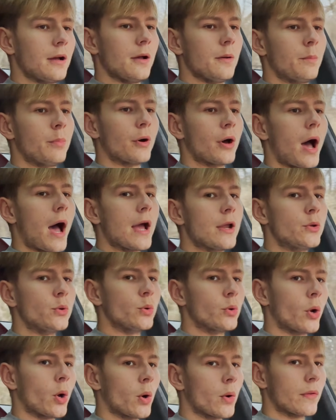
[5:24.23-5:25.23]
But I
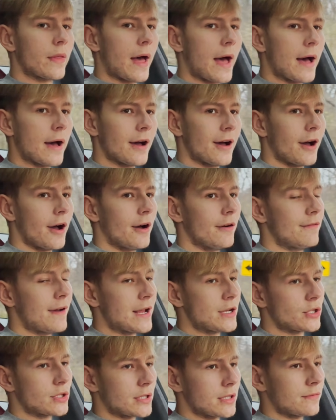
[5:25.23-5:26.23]
do know that
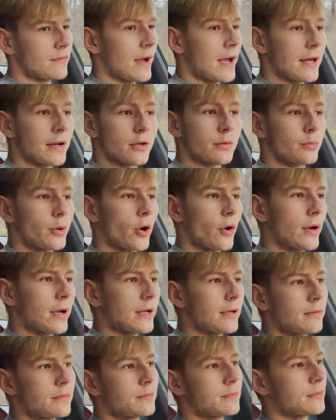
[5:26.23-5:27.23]
eventually if I end up
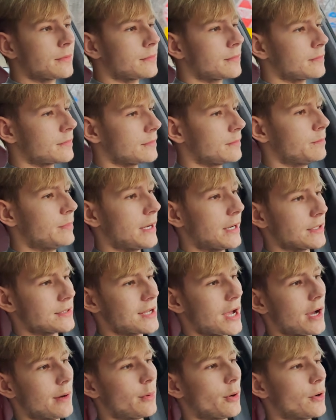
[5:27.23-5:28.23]
going bigger
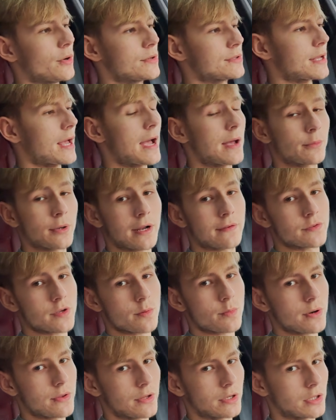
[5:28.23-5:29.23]
turbos, I'm going to have to
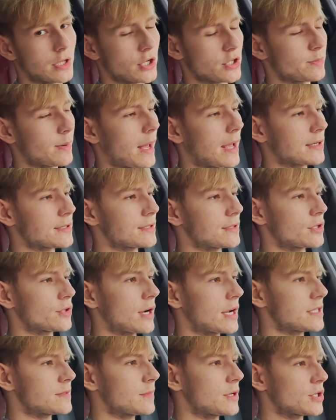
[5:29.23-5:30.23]
upgrade the clutch packs and the
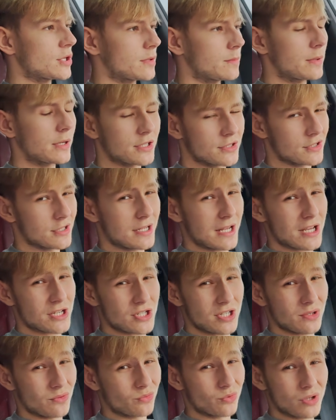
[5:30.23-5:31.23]
transmission, because the
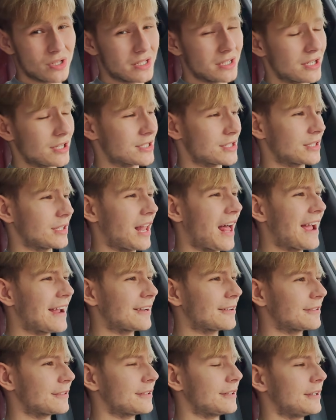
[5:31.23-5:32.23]
DSG really doesn't like
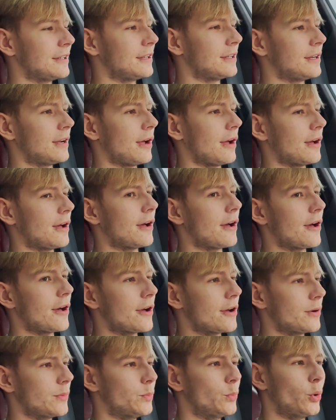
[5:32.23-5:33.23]

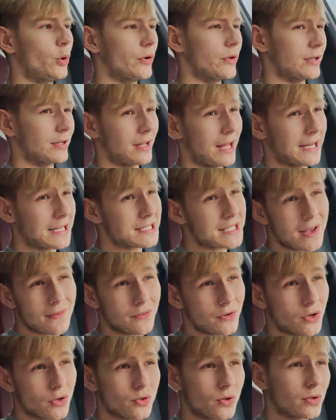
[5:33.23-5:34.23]
more than like
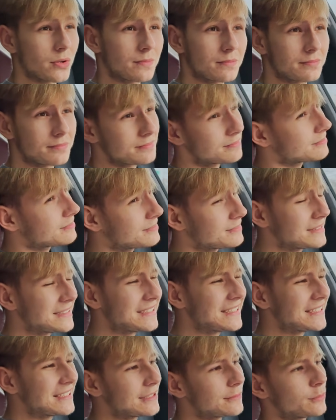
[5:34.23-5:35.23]

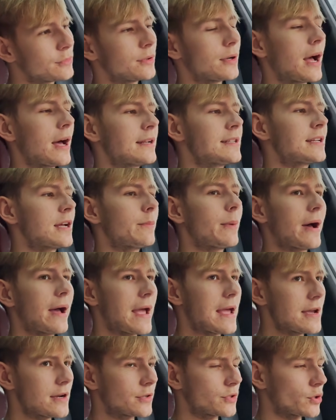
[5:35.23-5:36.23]
700, I'd say about
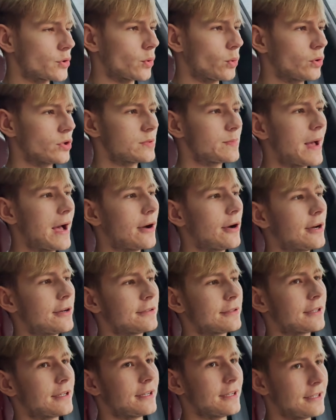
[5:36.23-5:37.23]
800 horsepower.
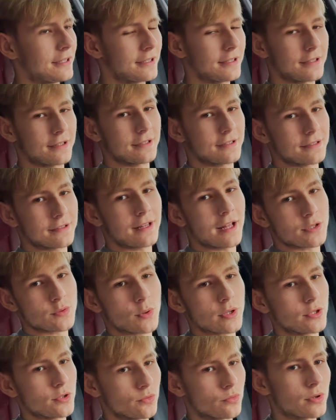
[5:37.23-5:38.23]
That's
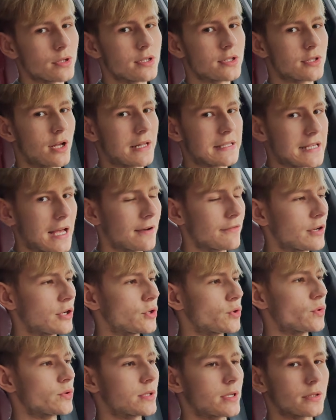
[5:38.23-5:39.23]
when you really start to have
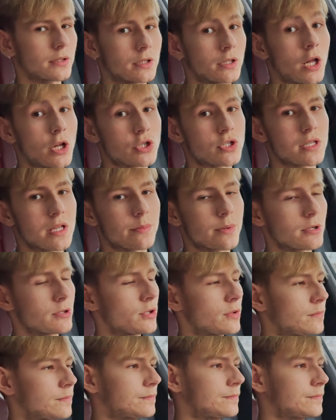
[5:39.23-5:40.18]
issues on clutch slippage.